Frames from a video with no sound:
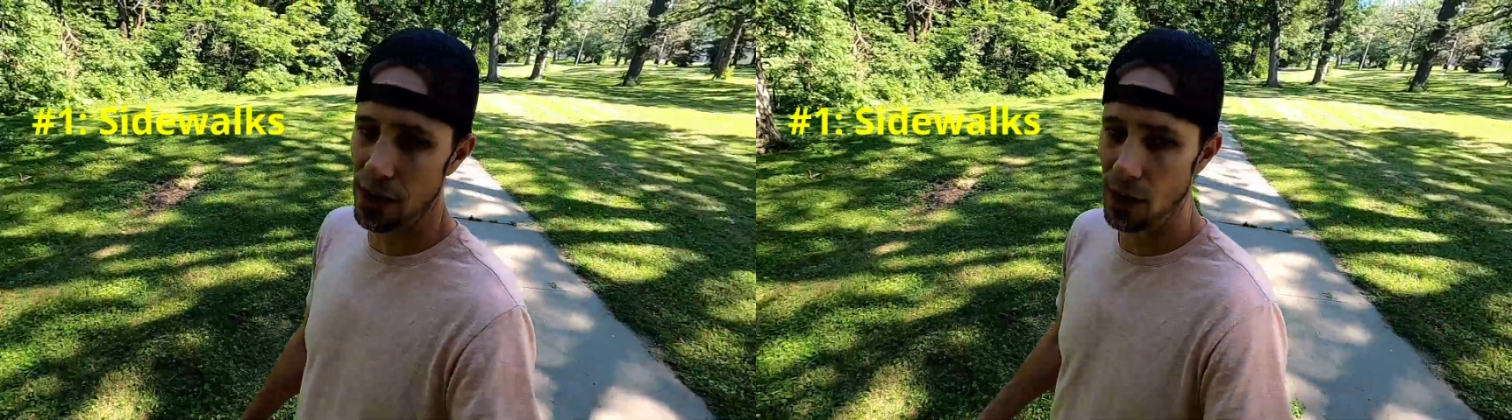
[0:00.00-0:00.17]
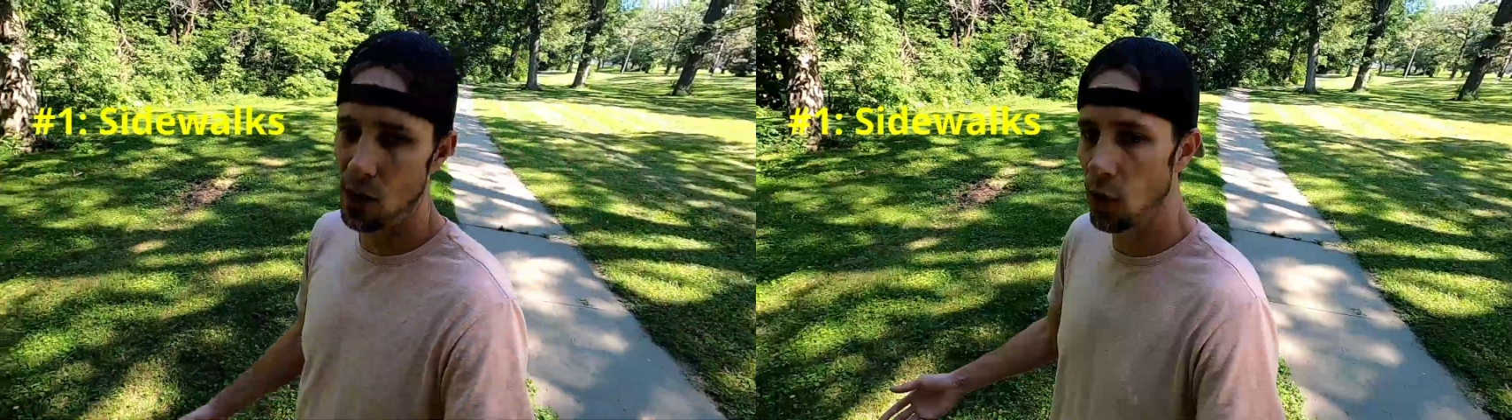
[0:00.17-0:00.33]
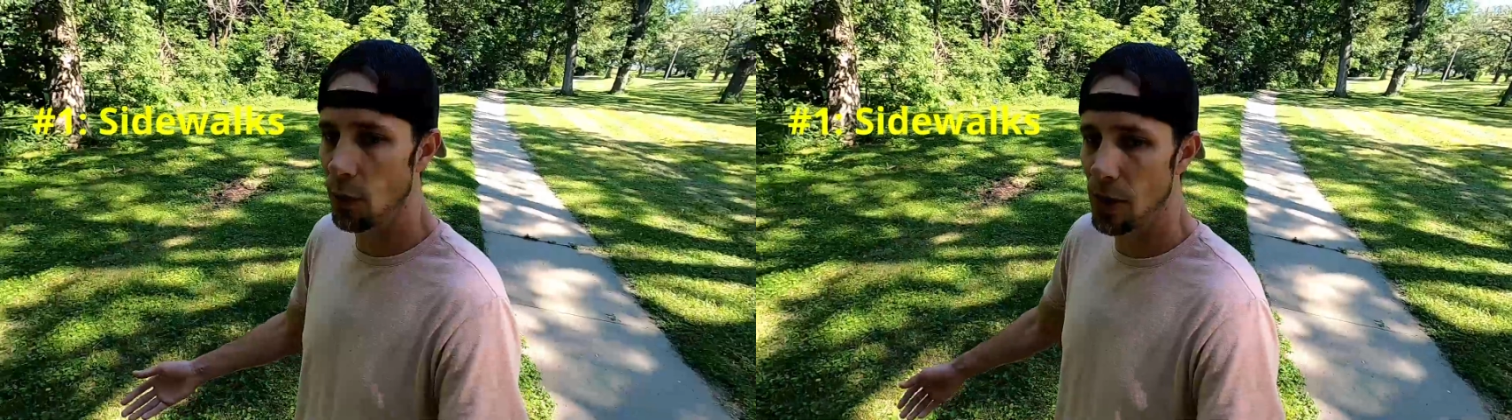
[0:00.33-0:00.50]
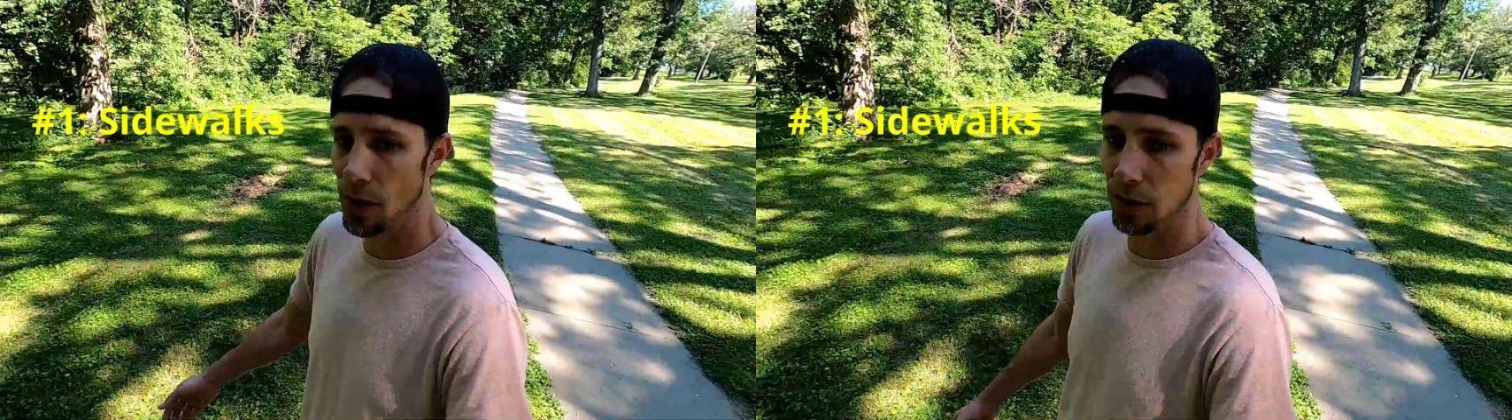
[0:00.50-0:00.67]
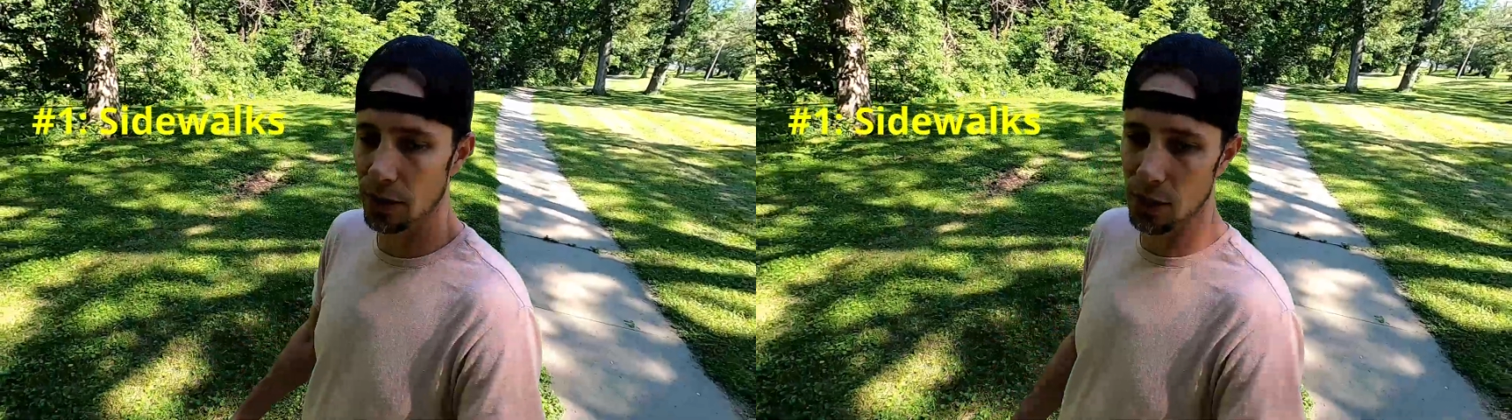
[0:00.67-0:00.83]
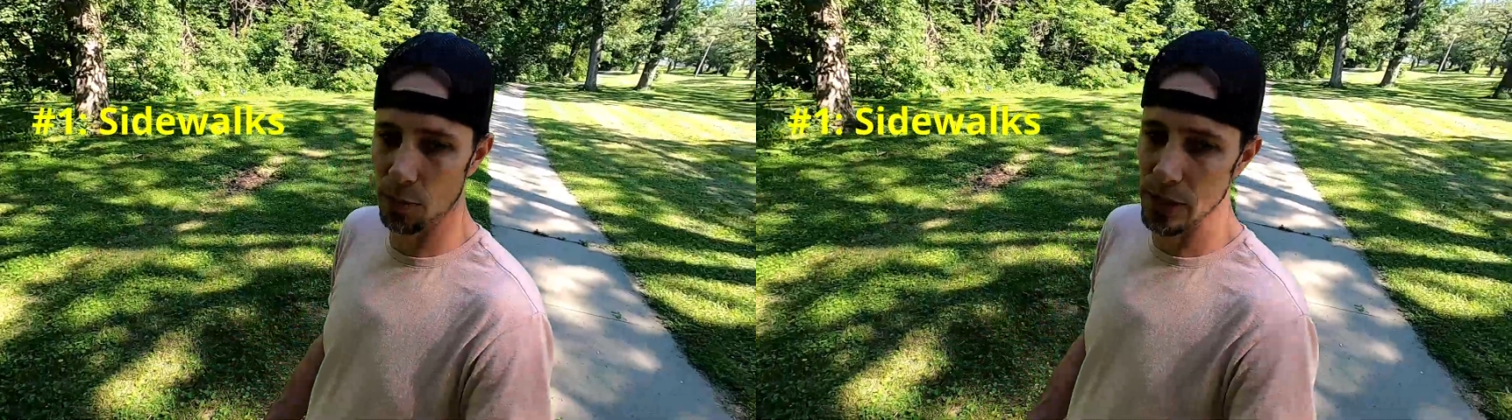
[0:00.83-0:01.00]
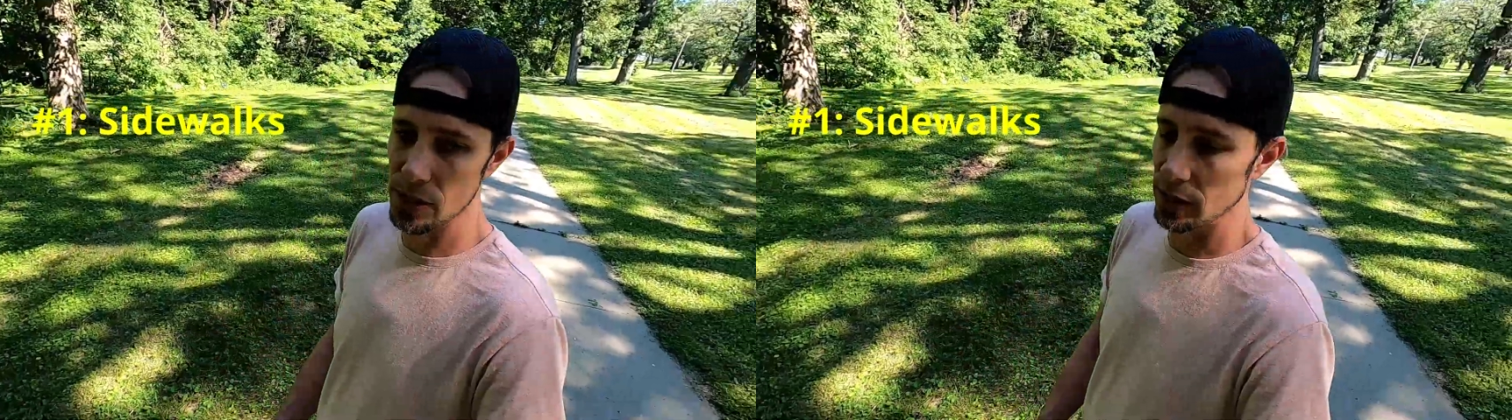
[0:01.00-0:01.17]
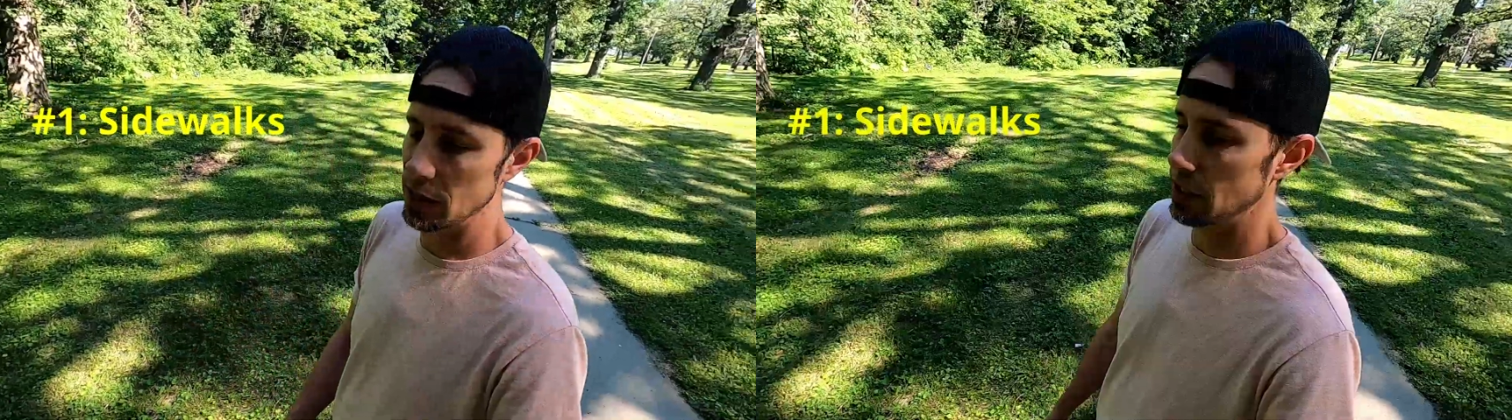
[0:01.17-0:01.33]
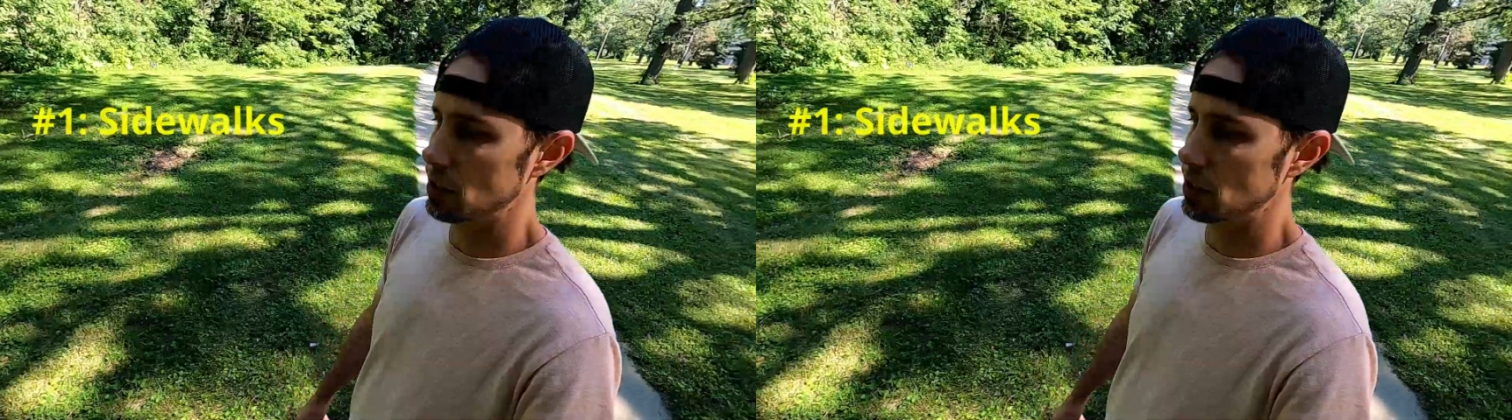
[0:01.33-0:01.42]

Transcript: at all the parks, especially